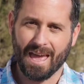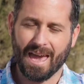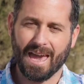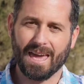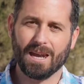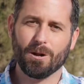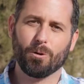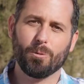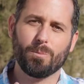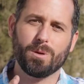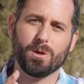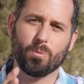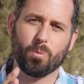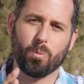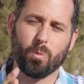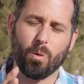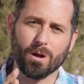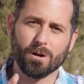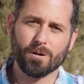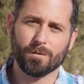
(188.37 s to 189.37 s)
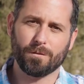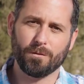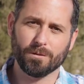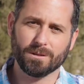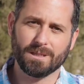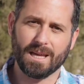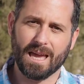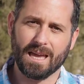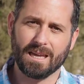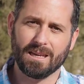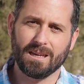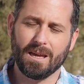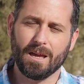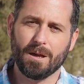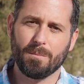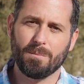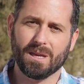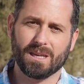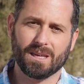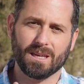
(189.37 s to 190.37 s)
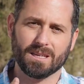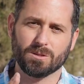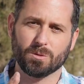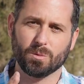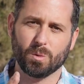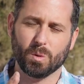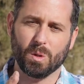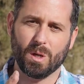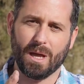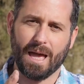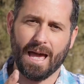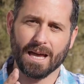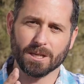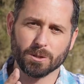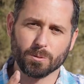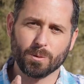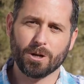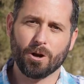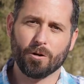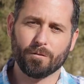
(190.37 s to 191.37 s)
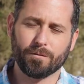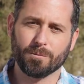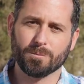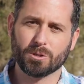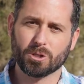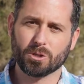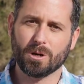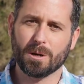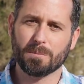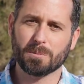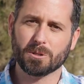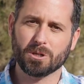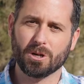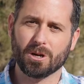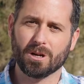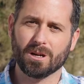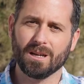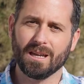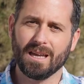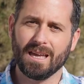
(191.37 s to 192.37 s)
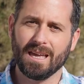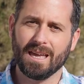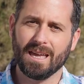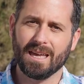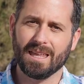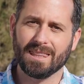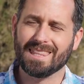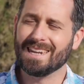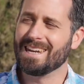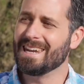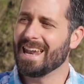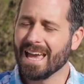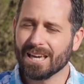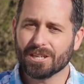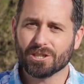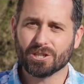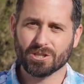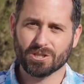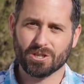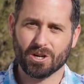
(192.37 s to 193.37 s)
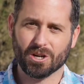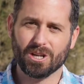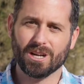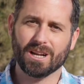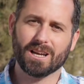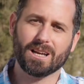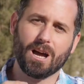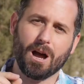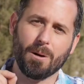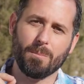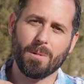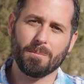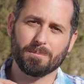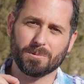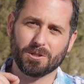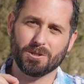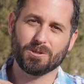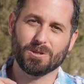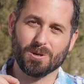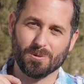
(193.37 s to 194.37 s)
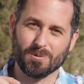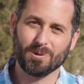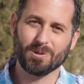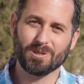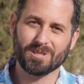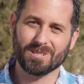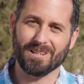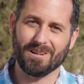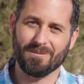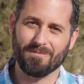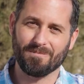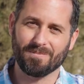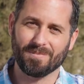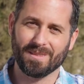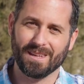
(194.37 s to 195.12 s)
And it will be a wonderful day, because as we know from Scripture, the nations are going to come up to Jerusalem.